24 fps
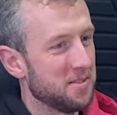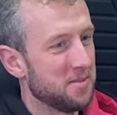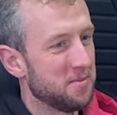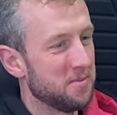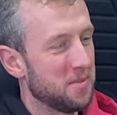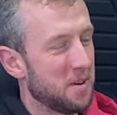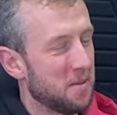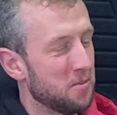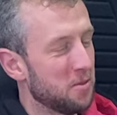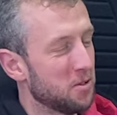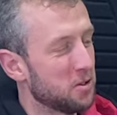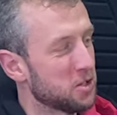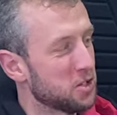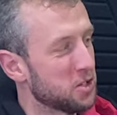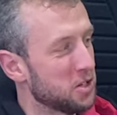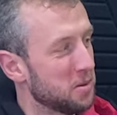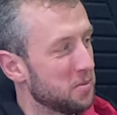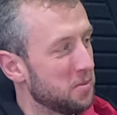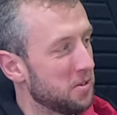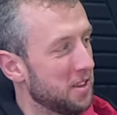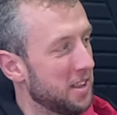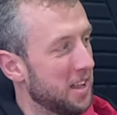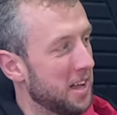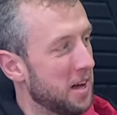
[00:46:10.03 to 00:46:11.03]
I'm not sure
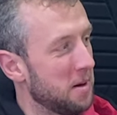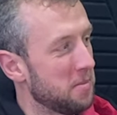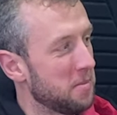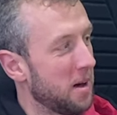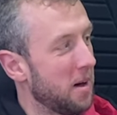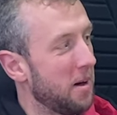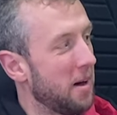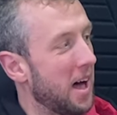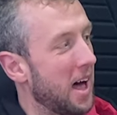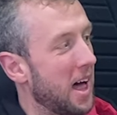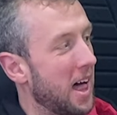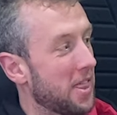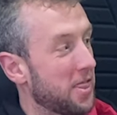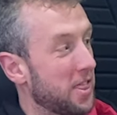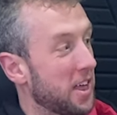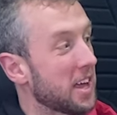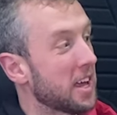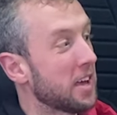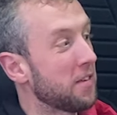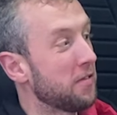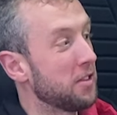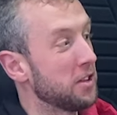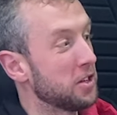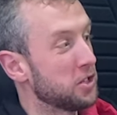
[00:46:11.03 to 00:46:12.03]
about that, but I
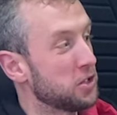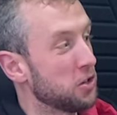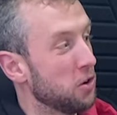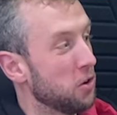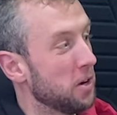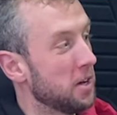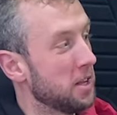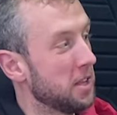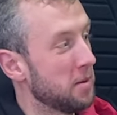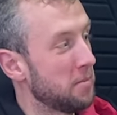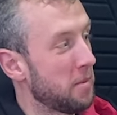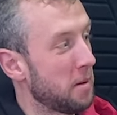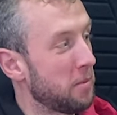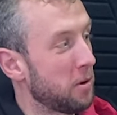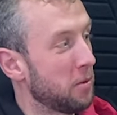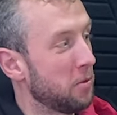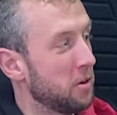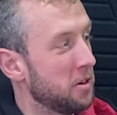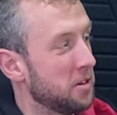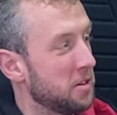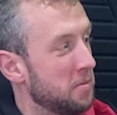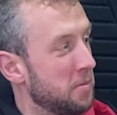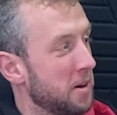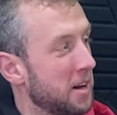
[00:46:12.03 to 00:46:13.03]
think if they saw it, they maybe
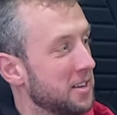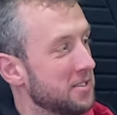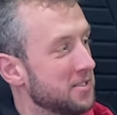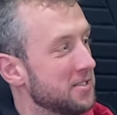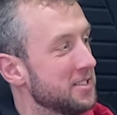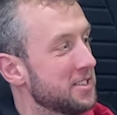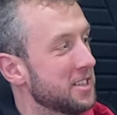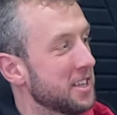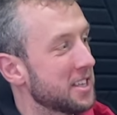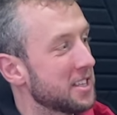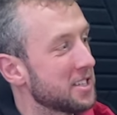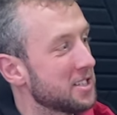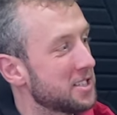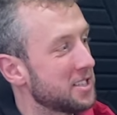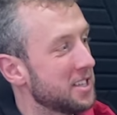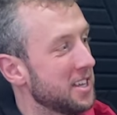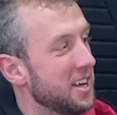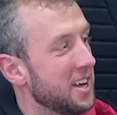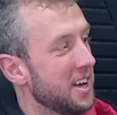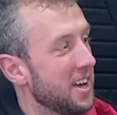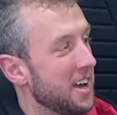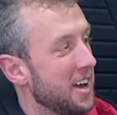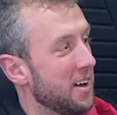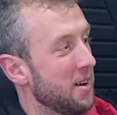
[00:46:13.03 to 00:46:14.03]
would. But I don't think this.
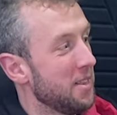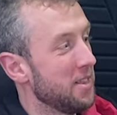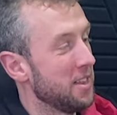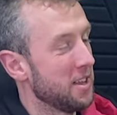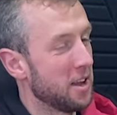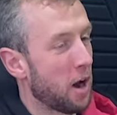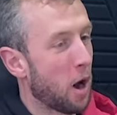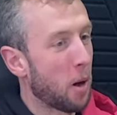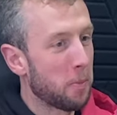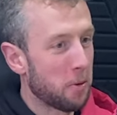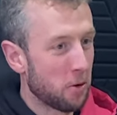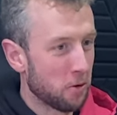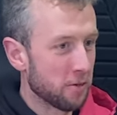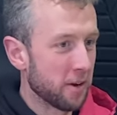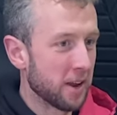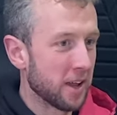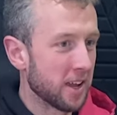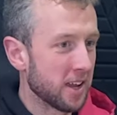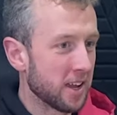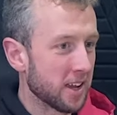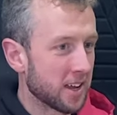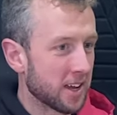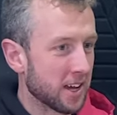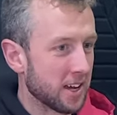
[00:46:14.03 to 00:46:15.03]
They're up all
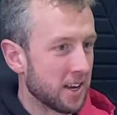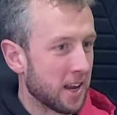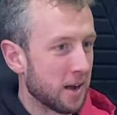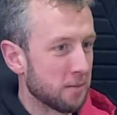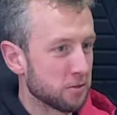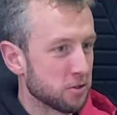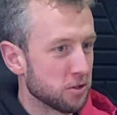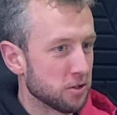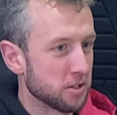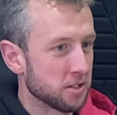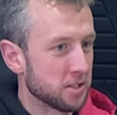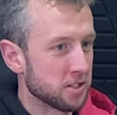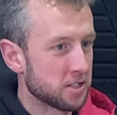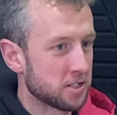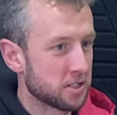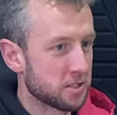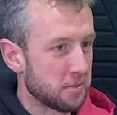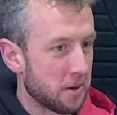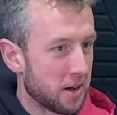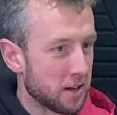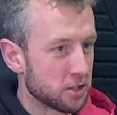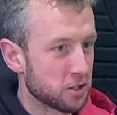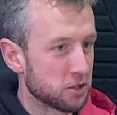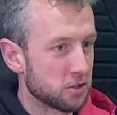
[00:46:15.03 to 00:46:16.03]
night getting absolutely
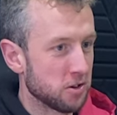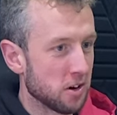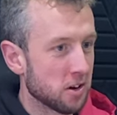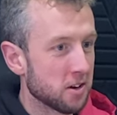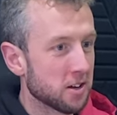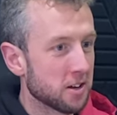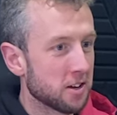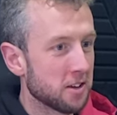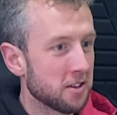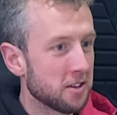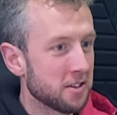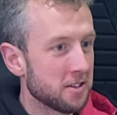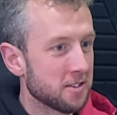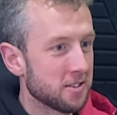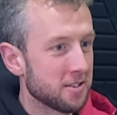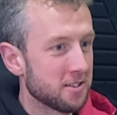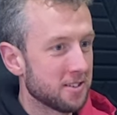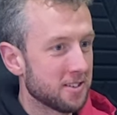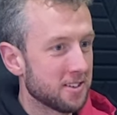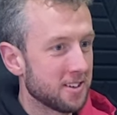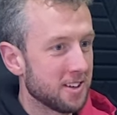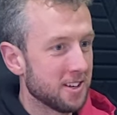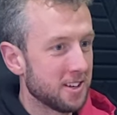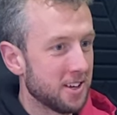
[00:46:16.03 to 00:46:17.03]
smashed drunk
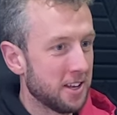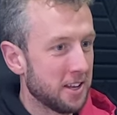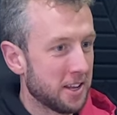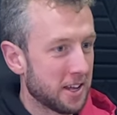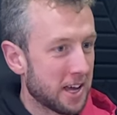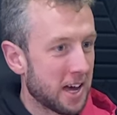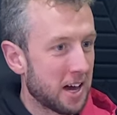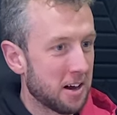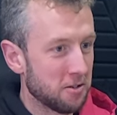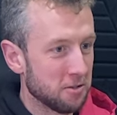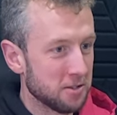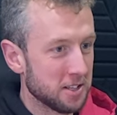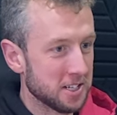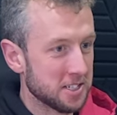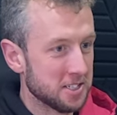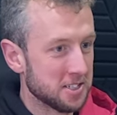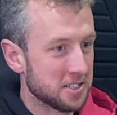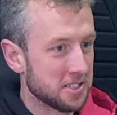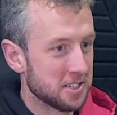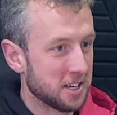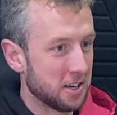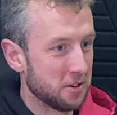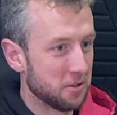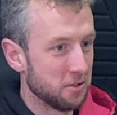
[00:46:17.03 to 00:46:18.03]
in the cattle
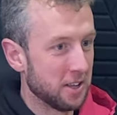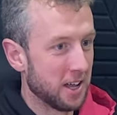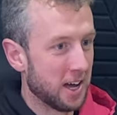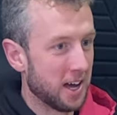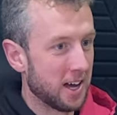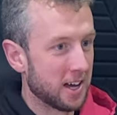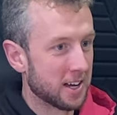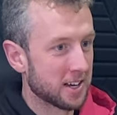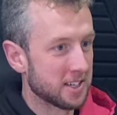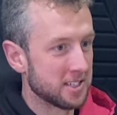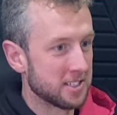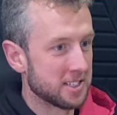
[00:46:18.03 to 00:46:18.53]
lines. I know oh, that.